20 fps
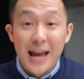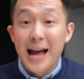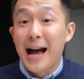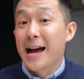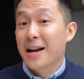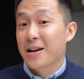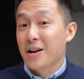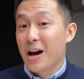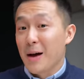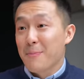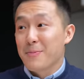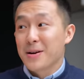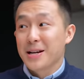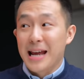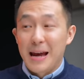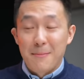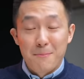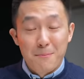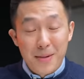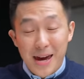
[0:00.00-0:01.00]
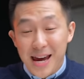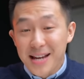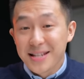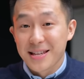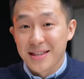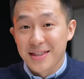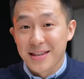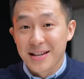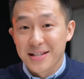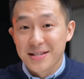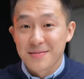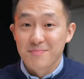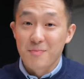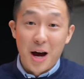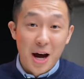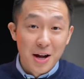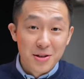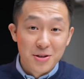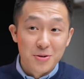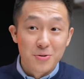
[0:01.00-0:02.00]
I copied and pasted this
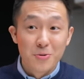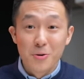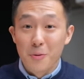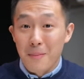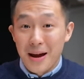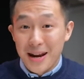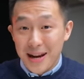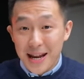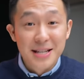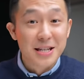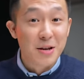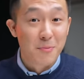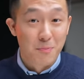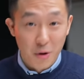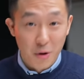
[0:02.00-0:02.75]
onto my LinkedIn